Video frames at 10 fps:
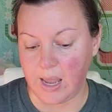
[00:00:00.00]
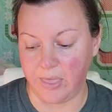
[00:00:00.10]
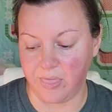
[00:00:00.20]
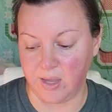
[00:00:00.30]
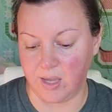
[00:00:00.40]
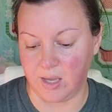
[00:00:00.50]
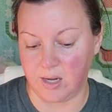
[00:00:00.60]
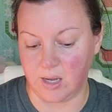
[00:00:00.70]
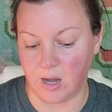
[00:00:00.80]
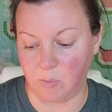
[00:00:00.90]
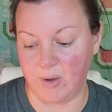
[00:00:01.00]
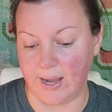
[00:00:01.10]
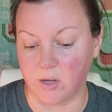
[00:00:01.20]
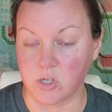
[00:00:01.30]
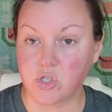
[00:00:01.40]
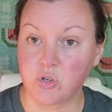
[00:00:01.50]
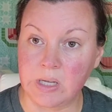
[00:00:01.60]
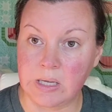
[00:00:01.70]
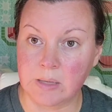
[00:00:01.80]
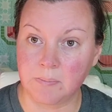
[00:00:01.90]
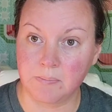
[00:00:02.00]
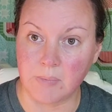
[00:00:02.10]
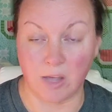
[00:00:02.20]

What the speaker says: And then when I go to trim,